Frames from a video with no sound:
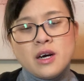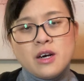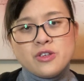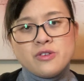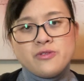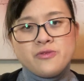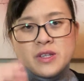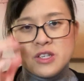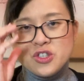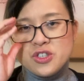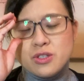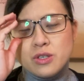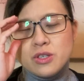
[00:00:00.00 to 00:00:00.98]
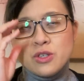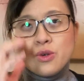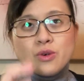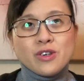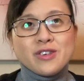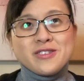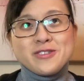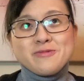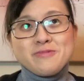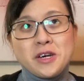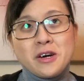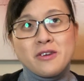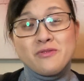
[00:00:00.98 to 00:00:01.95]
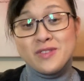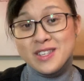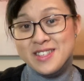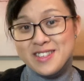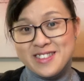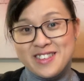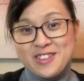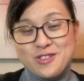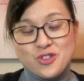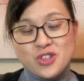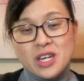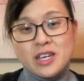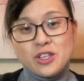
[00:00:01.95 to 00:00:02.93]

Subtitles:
you finished your visit in Australia,